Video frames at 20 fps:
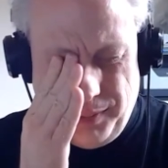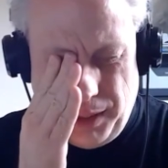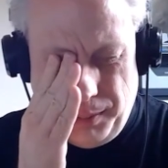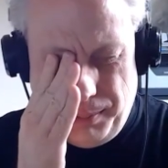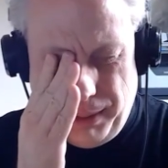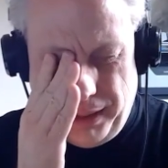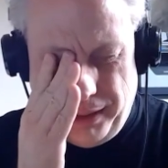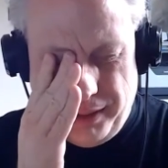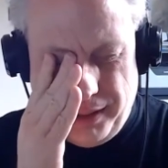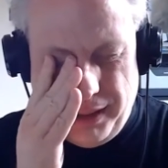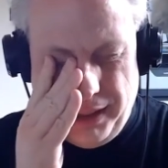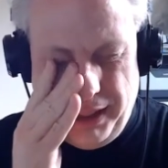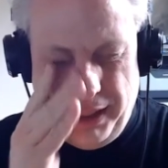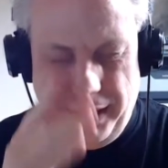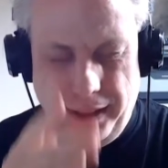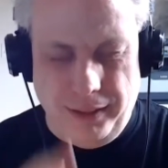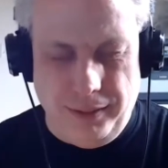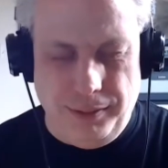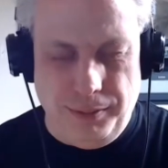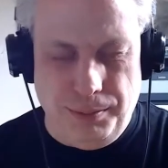about
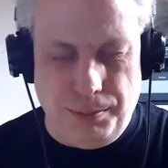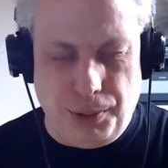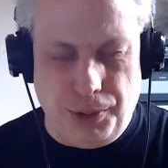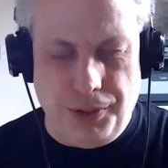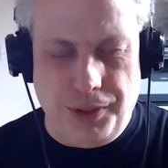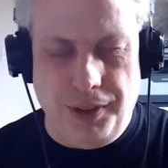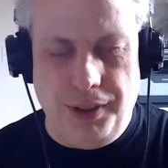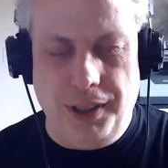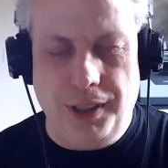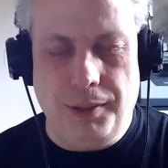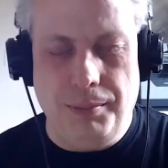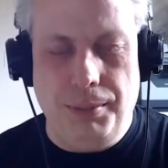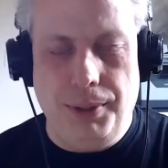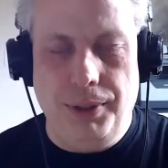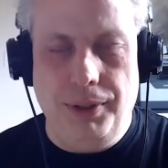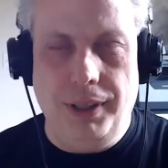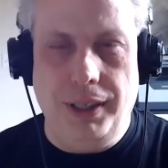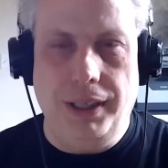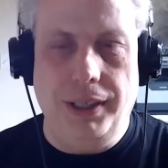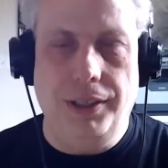the birth of the
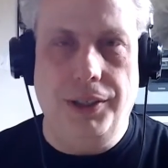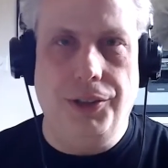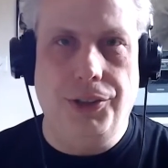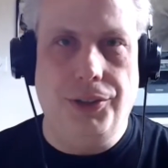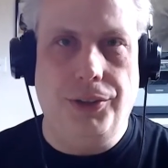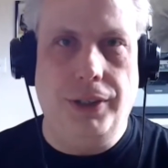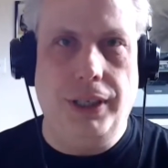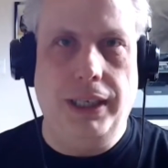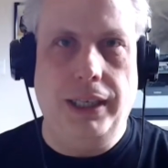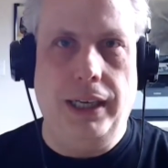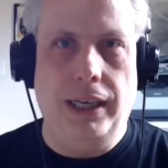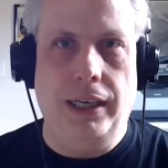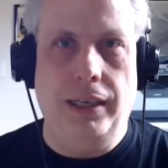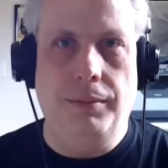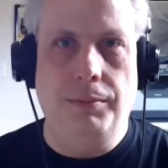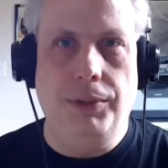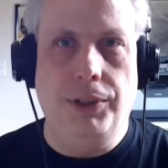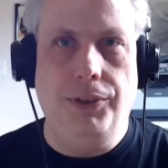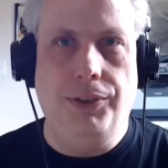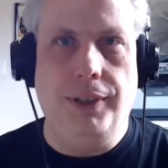computing industry, and
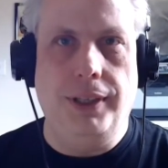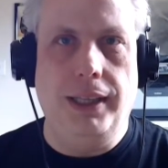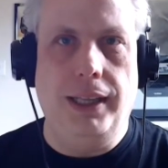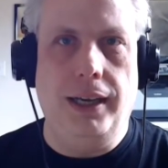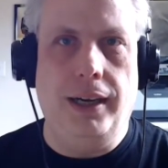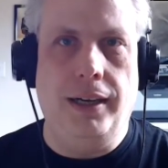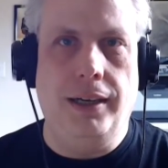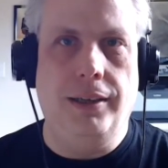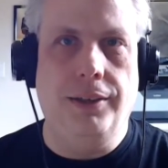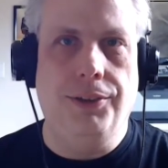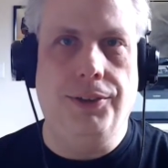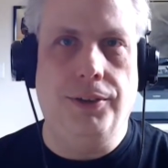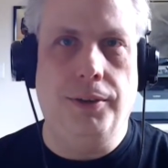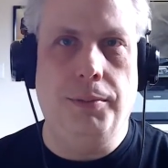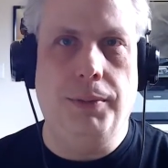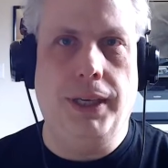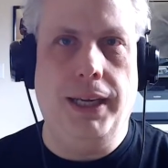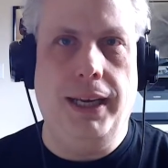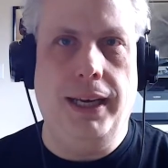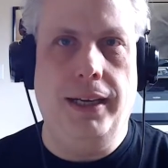I'm using the Ironsworn
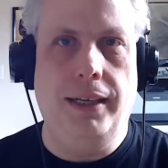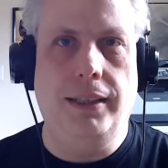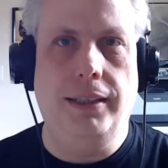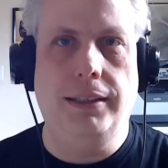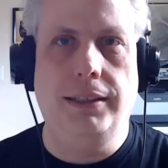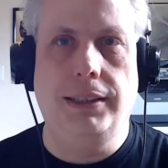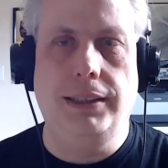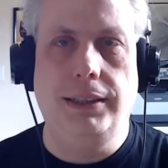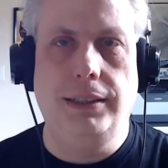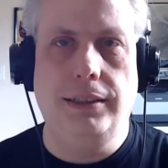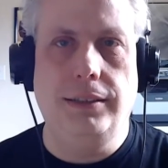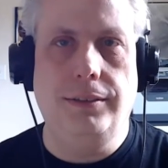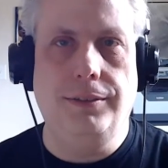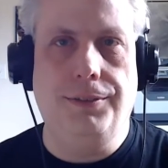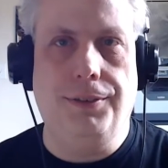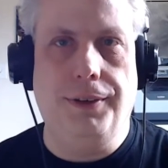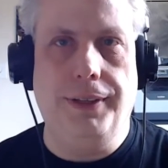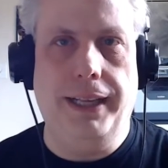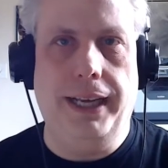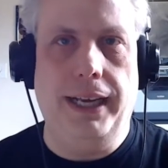mechanics
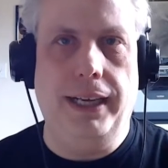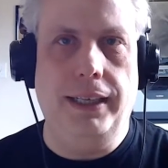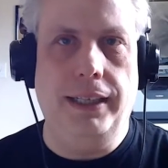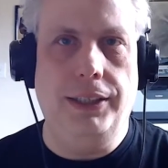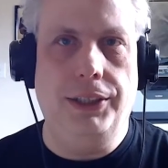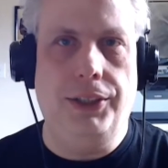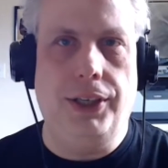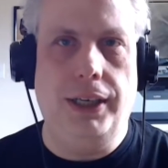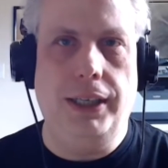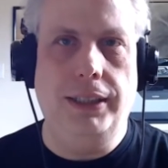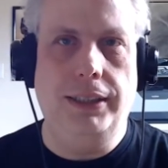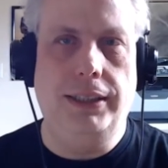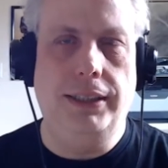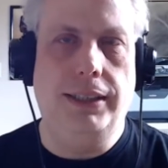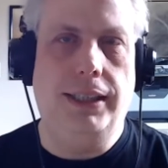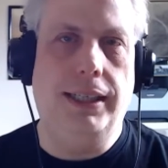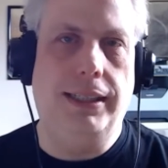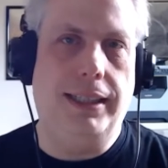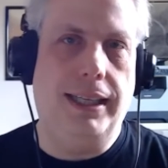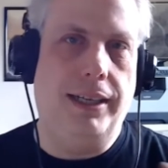for that and trying wow. to
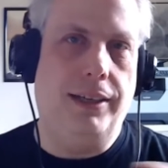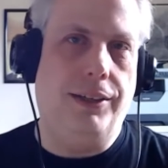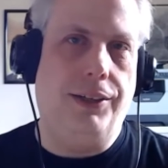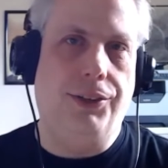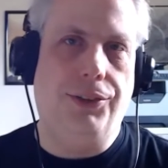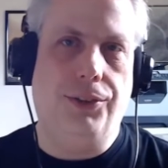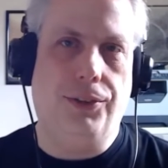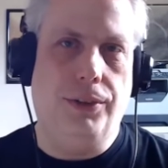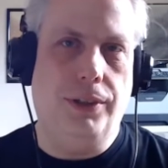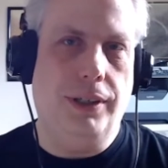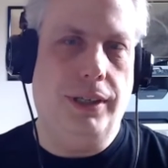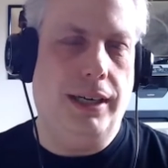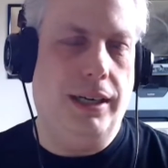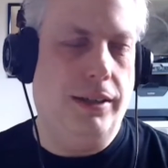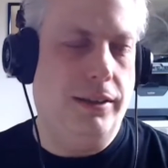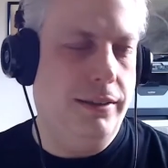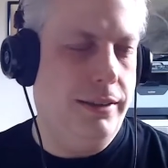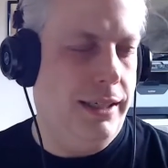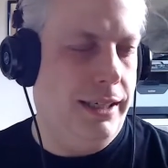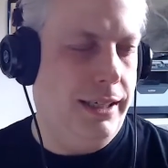get that all sorted
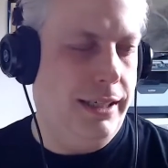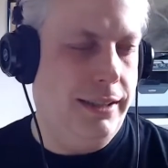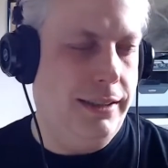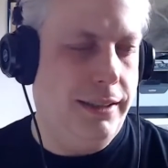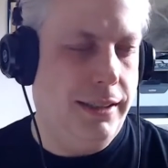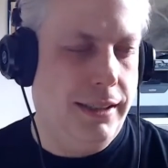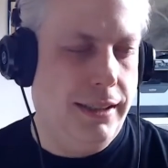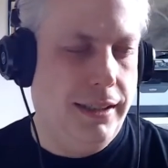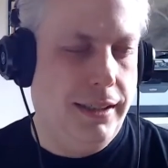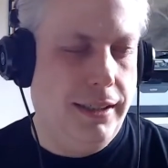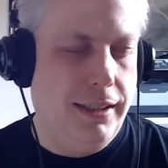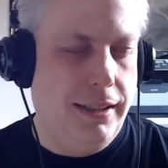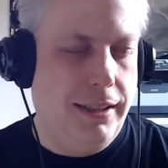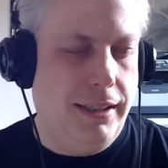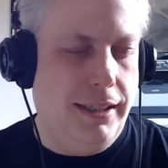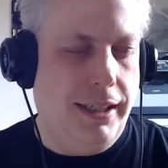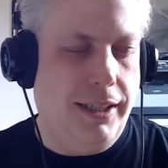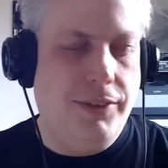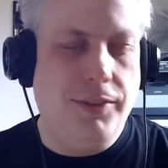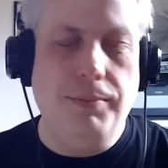out. And
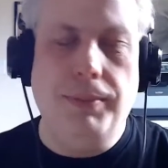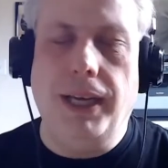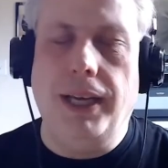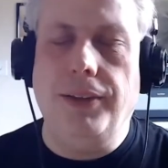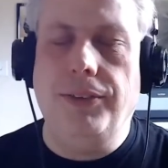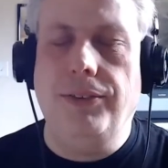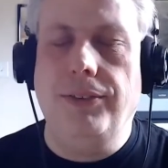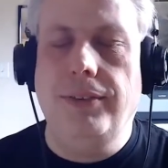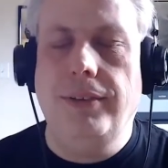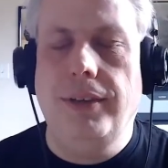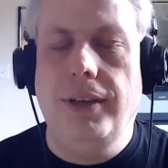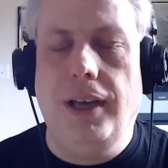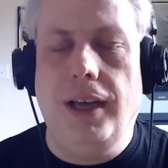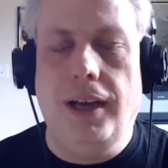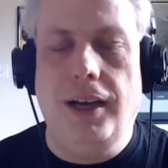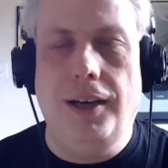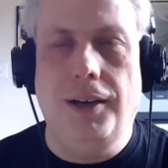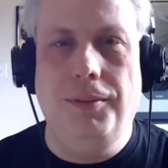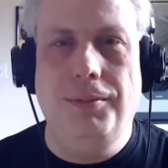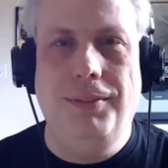it's a mess
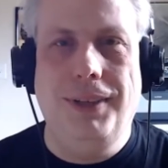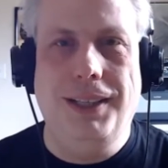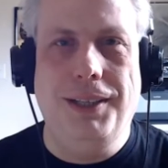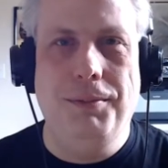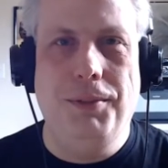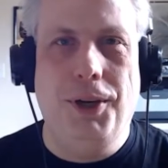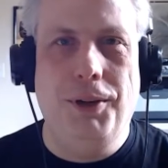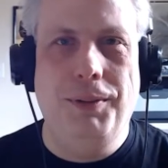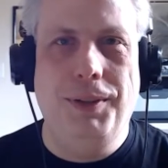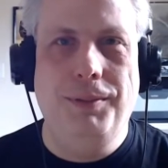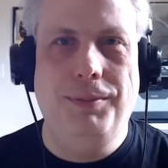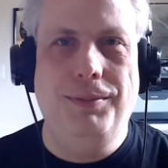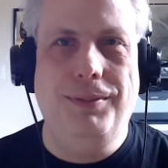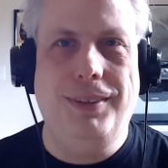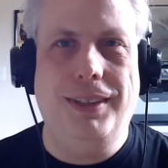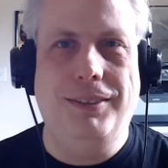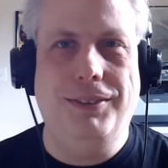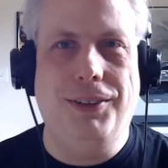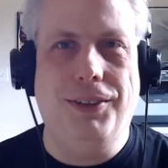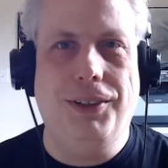um, at the moment,
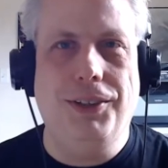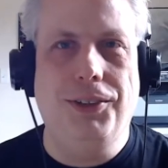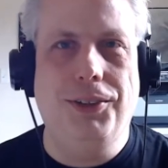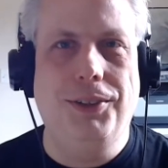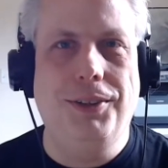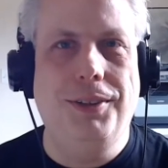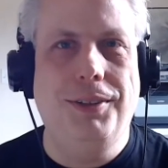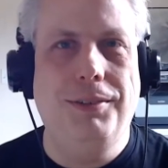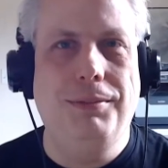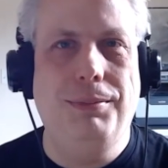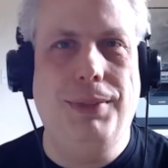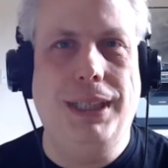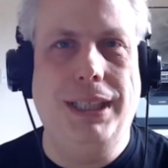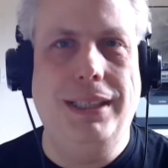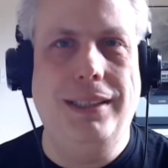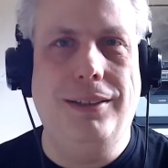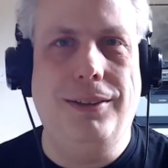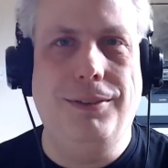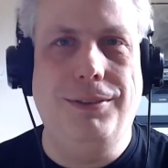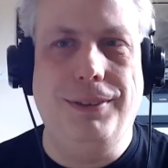of course, but
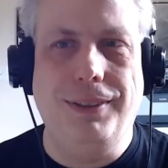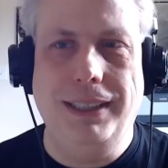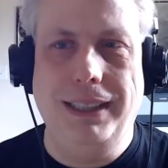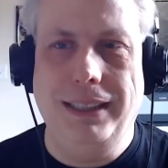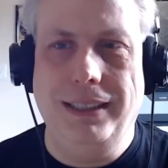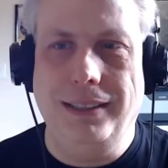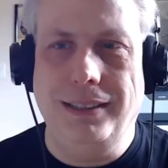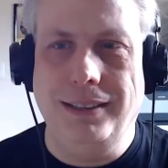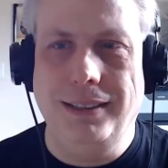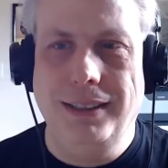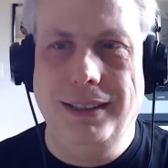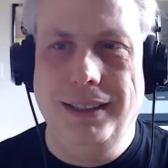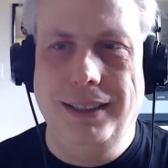hopefully it'll